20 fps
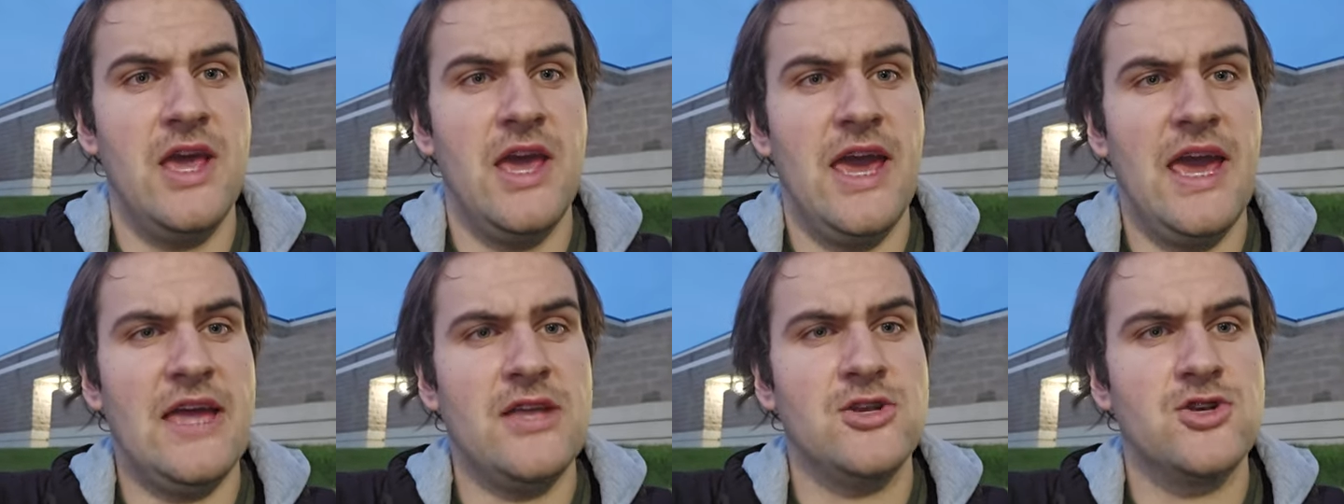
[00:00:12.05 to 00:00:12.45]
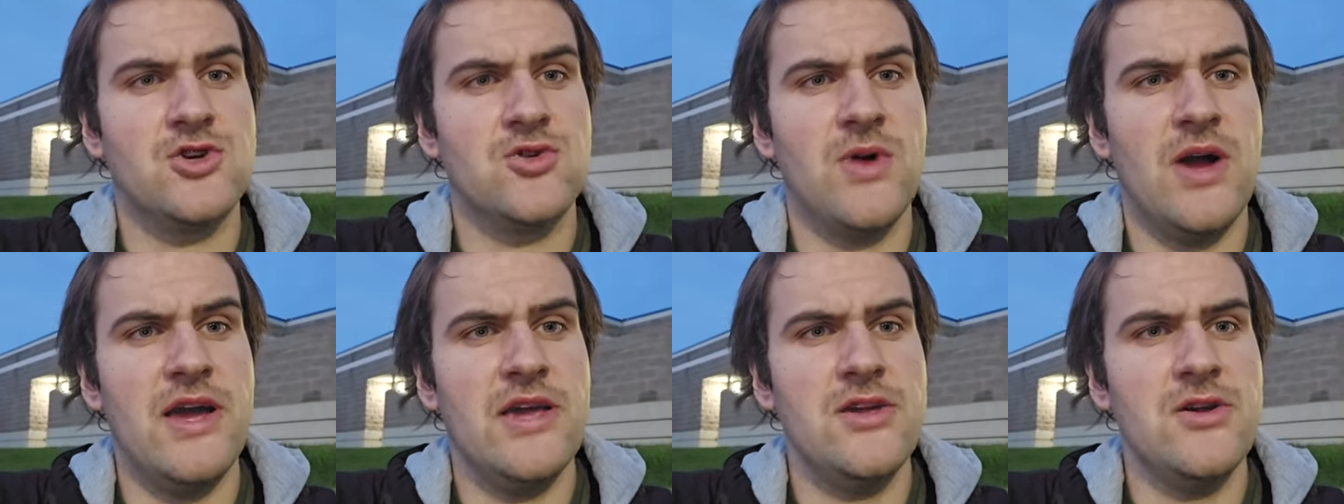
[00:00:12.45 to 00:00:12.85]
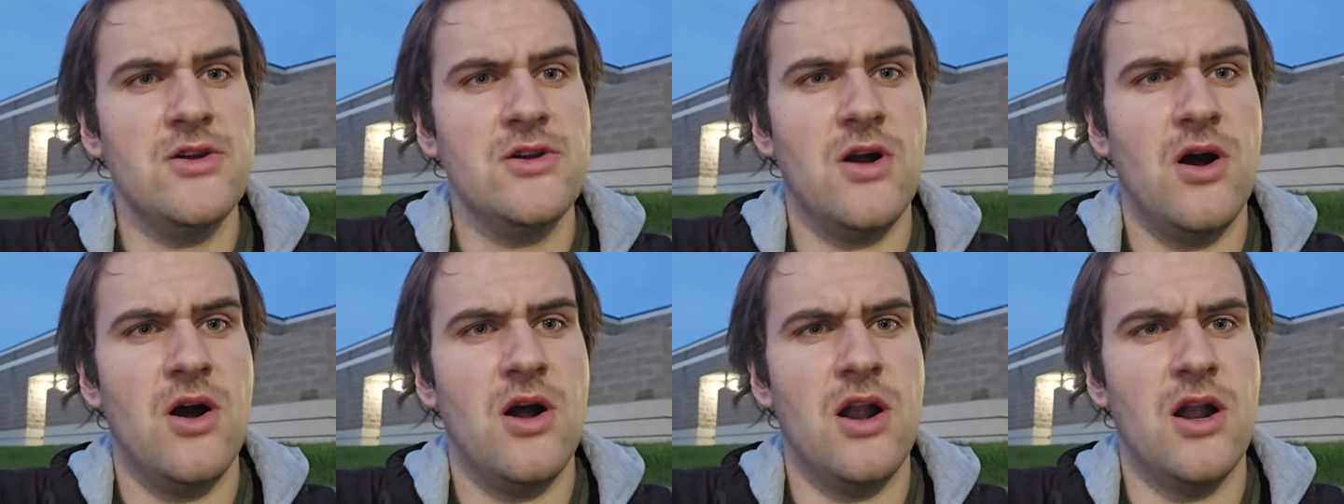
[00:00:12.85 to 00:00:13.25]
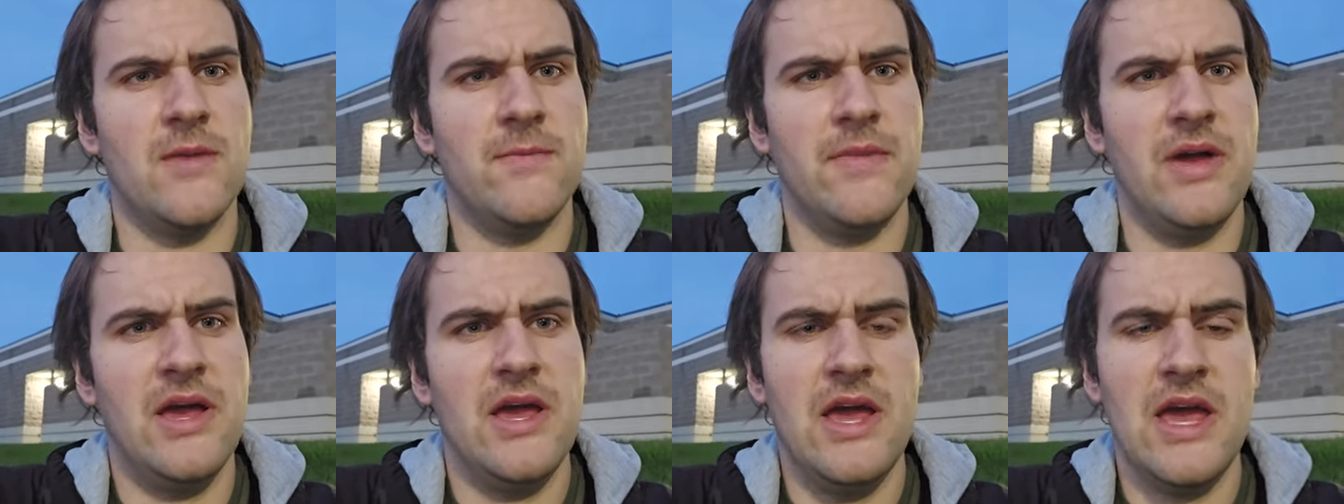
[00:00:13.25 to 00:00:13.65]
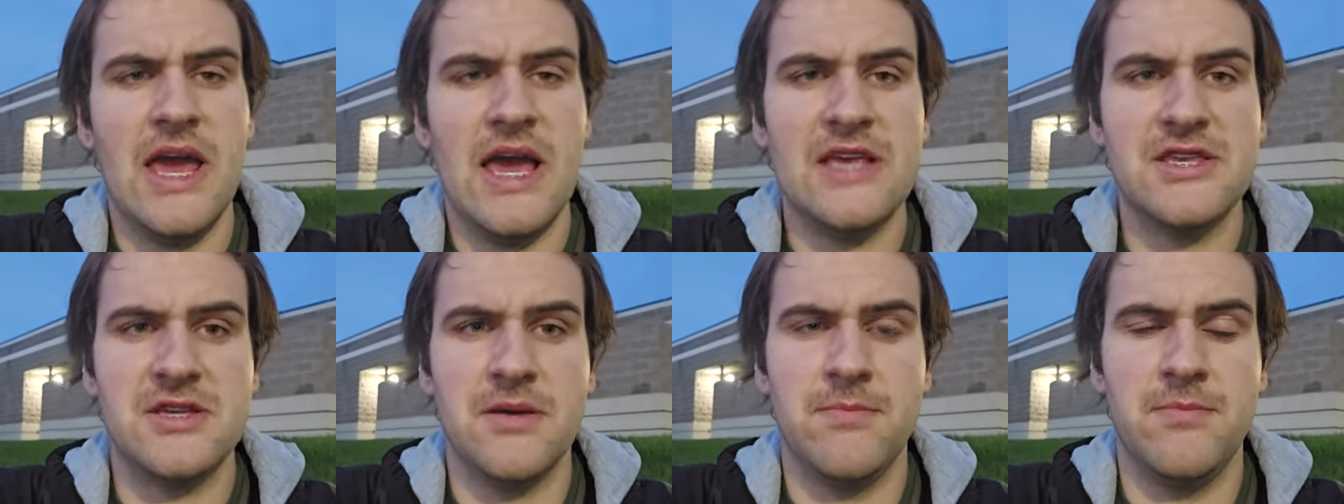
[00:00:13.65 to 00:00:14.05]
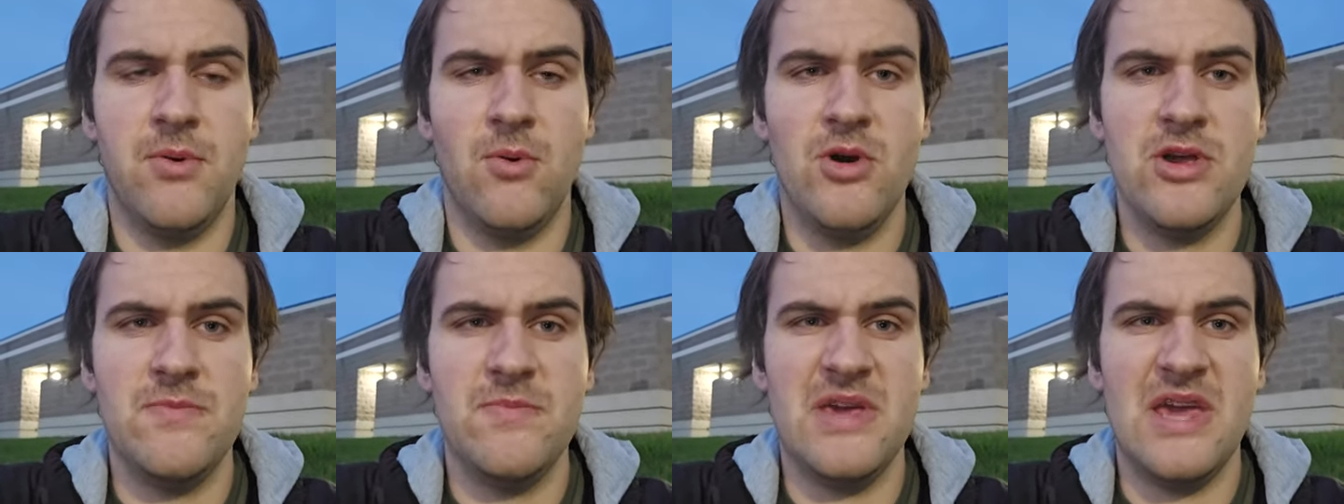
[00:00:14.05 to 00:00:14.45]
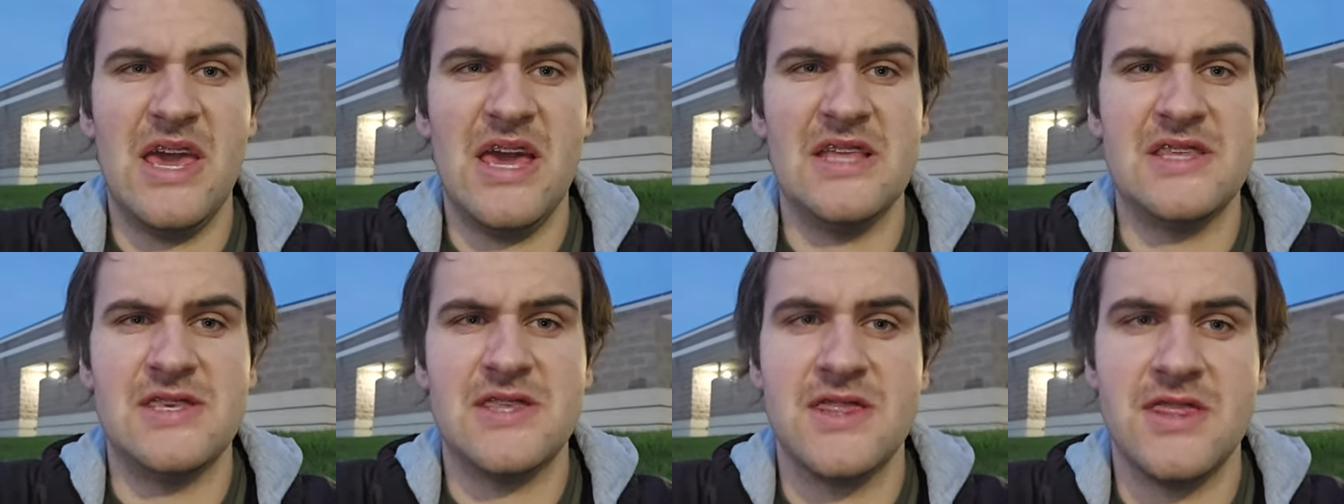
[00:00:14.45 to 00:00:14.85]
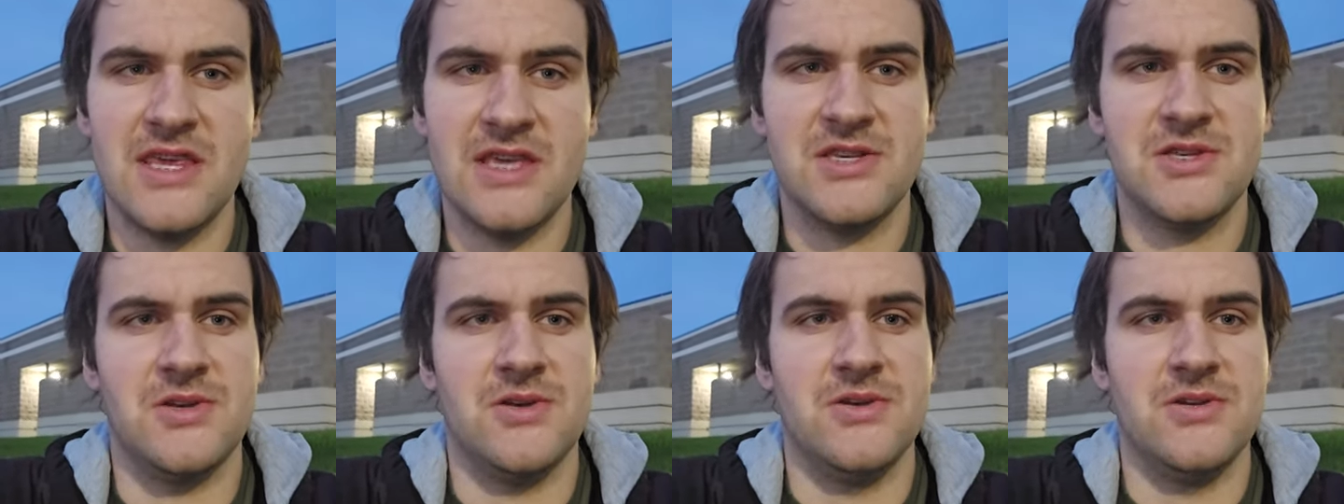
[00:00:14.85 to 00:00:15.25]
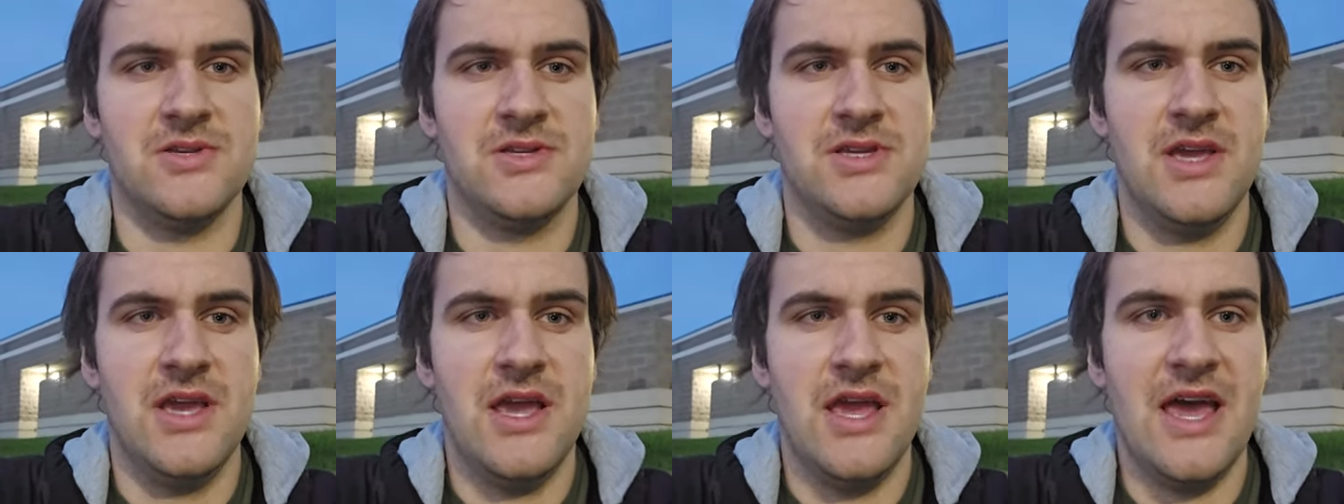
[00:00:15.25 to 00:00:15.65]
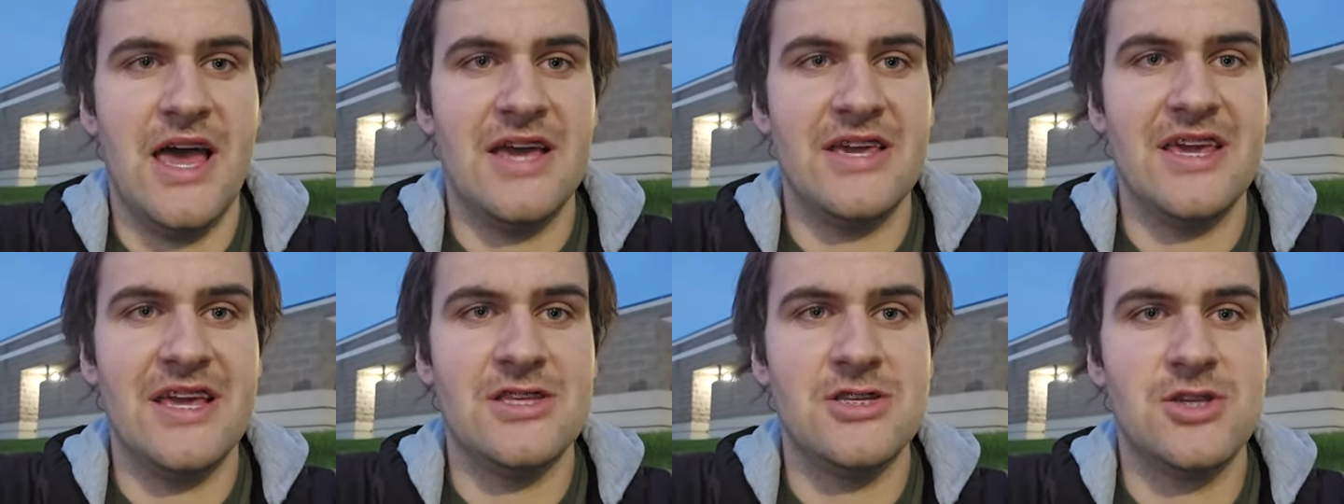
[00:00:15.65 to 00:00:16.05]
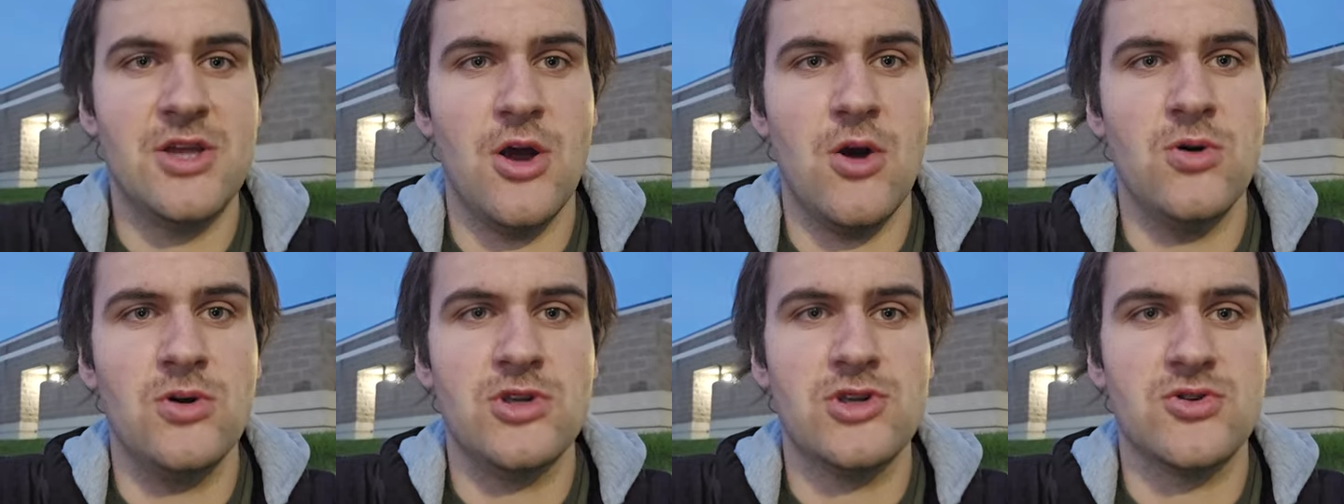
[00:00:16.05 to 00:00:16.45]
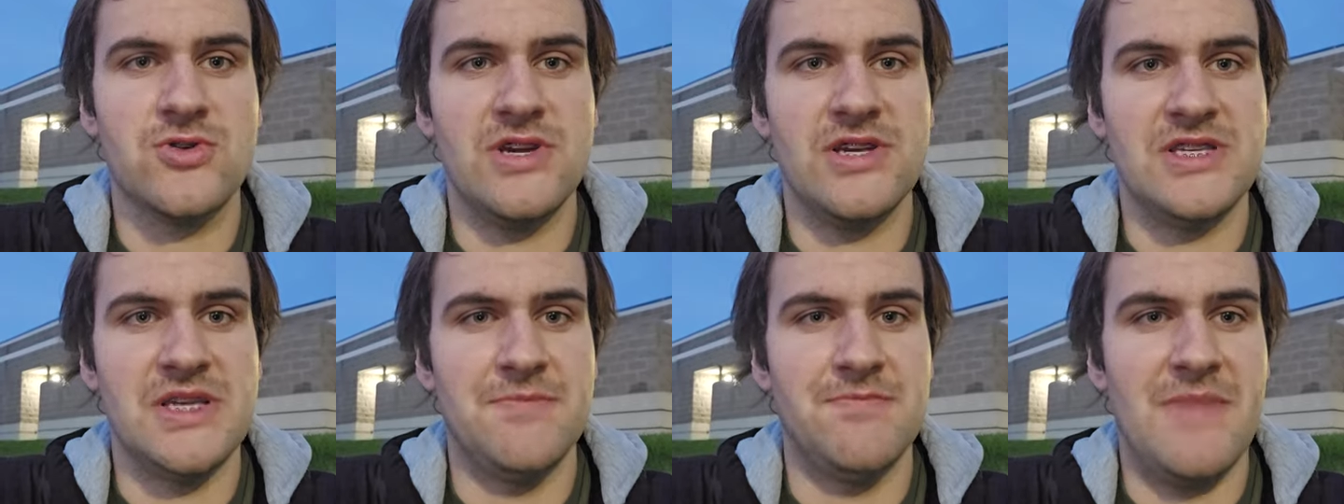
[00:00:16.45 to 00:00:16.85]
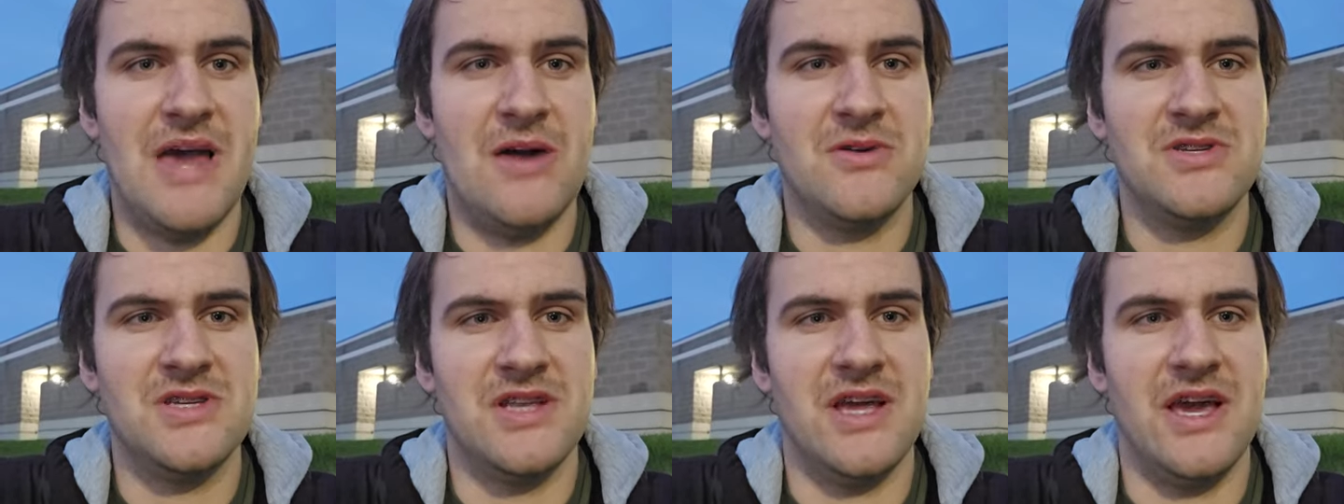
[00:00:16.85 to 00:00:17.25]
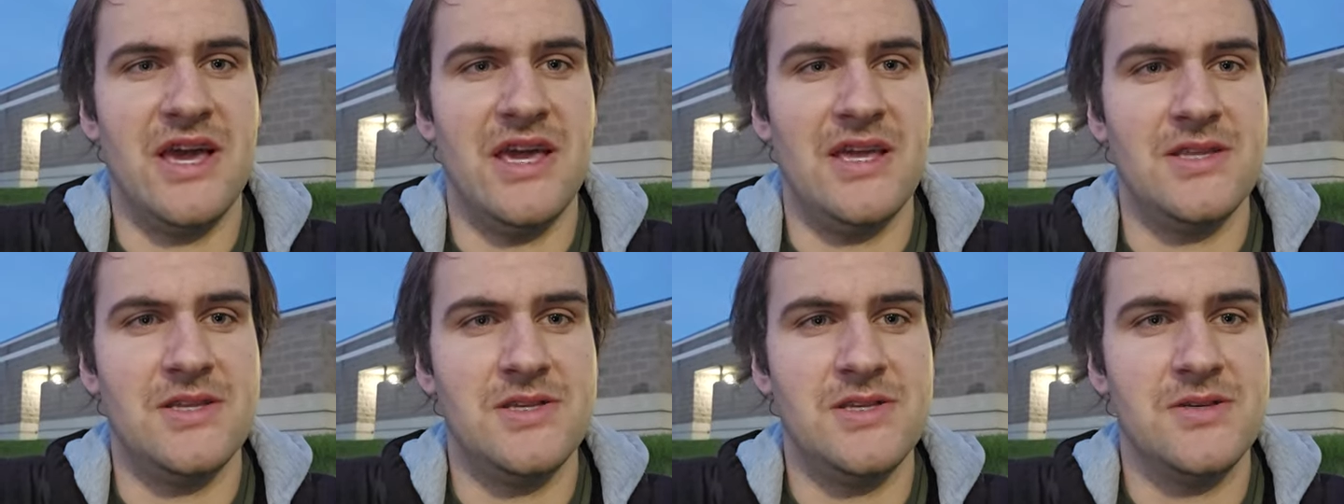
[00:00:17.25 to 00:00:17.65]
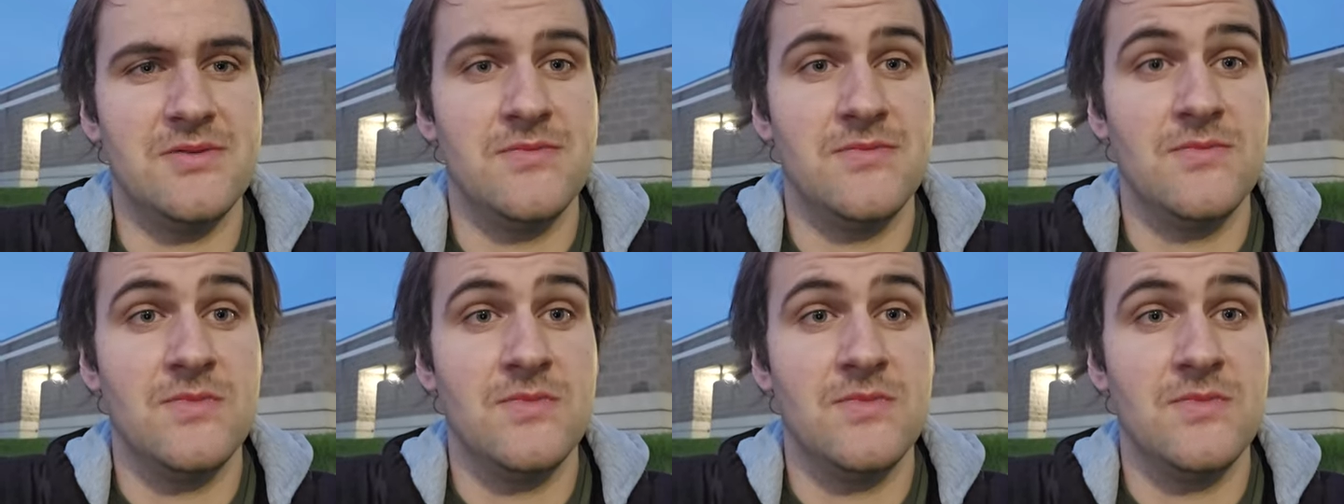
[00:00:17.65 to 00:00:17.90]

and try your arm as a boy beheads thistles against oak trees and mountain heights.